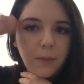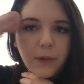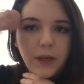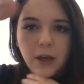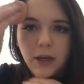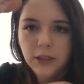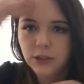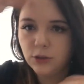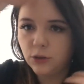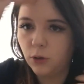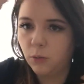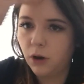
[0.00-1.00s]
because you
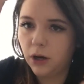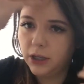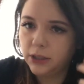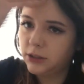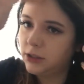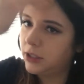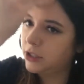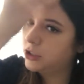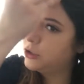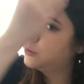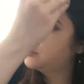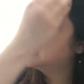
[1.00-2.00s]
don't want it to, and I
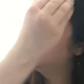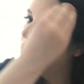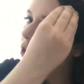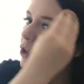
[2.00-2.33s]
just do it once.